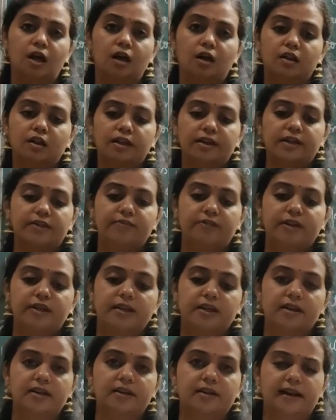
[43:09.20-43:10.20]
The
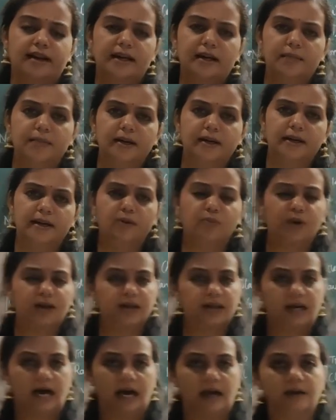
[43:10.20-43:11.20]
defendant recommended one
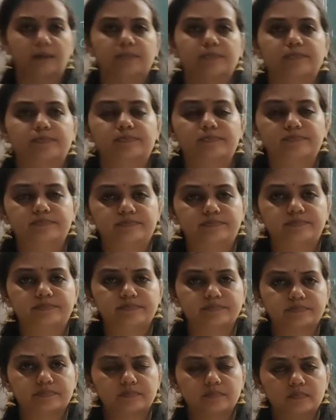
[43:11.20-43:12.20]
car,
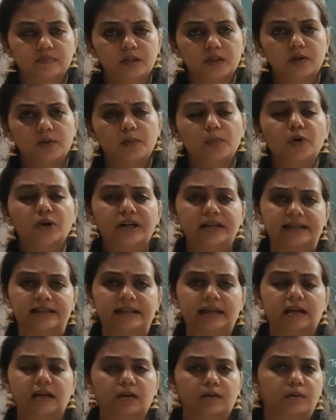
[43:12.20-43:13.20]

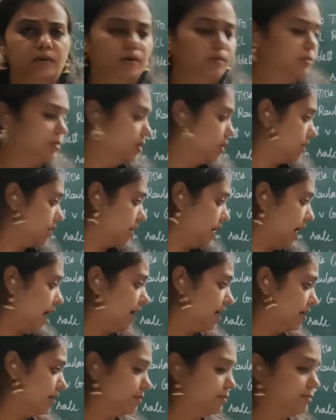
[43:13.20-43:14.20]
Bugatti car,